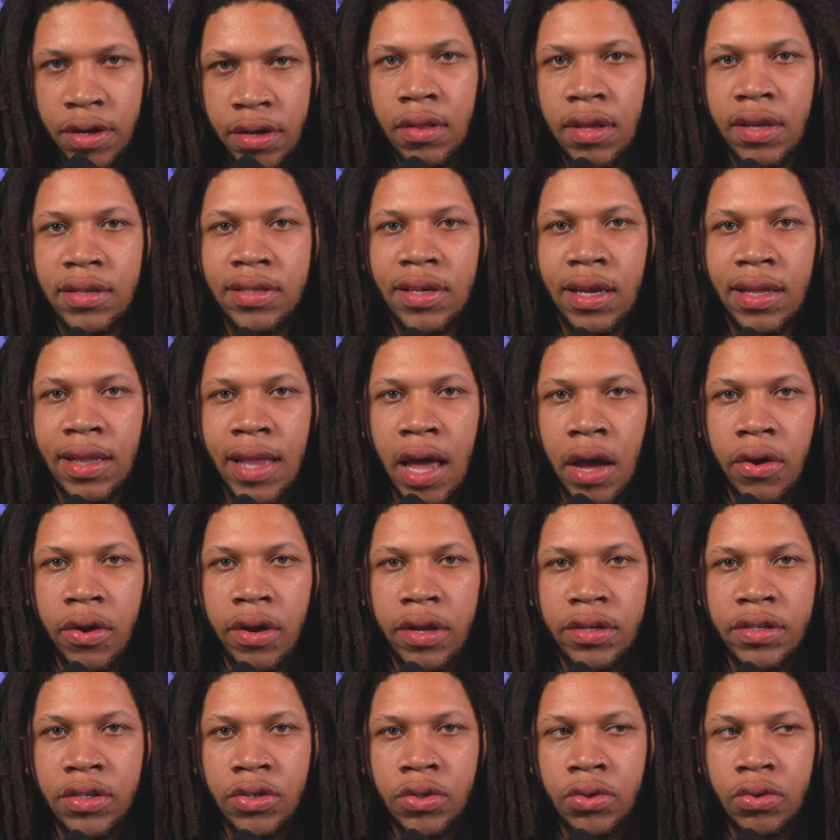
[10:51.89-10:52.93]
This allowed
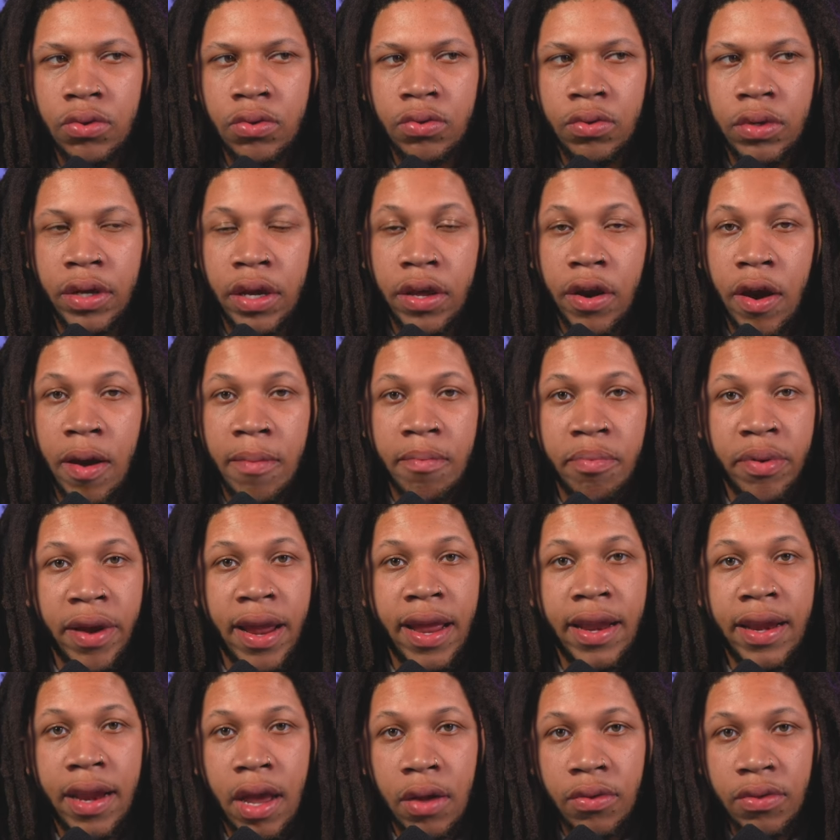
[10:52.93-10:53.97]
us to get our
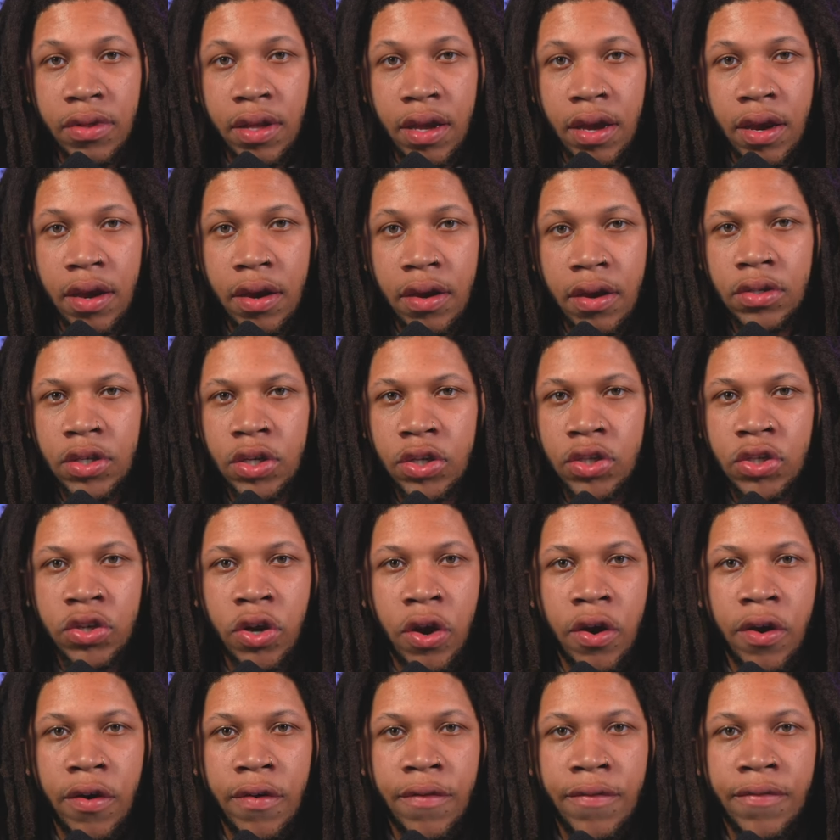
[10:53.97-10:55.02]
brand out there, to
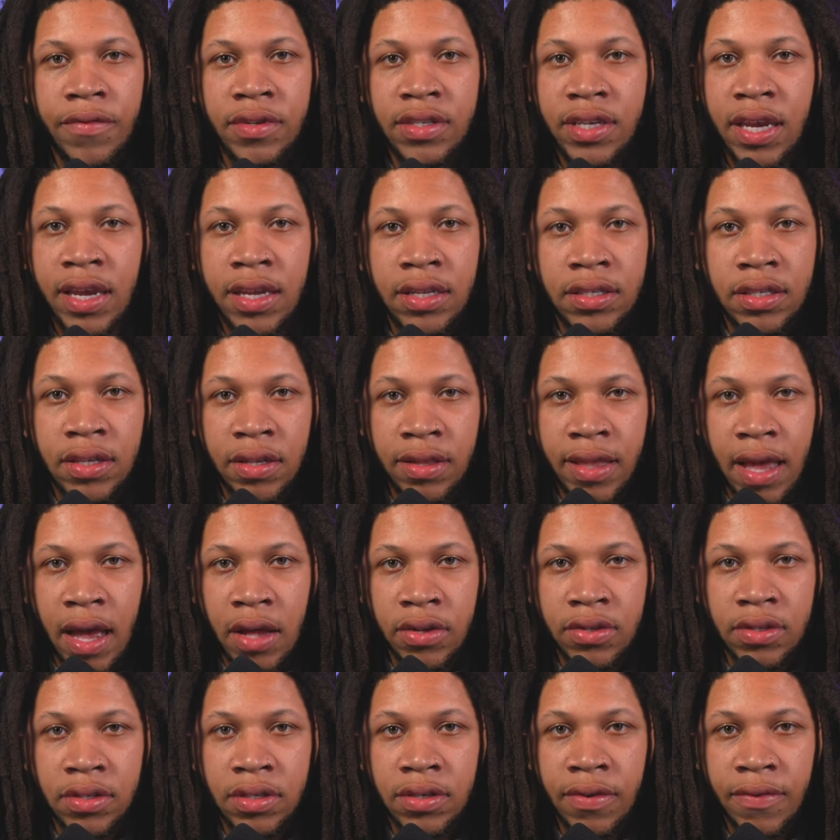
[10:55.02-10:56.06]
serve tens of
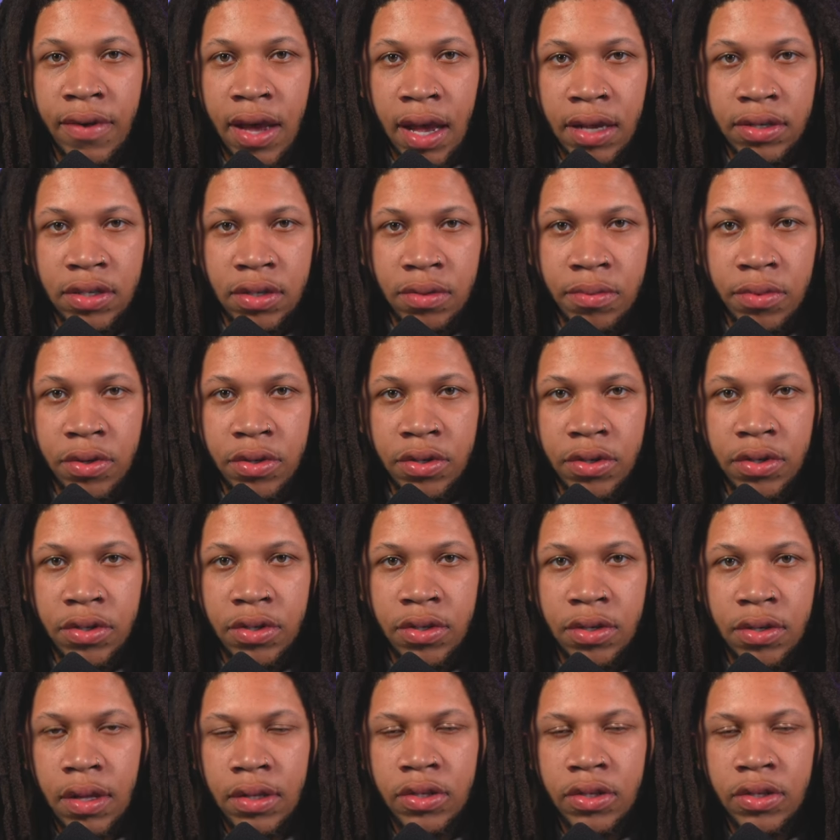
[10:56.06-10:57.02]
thousands of customers,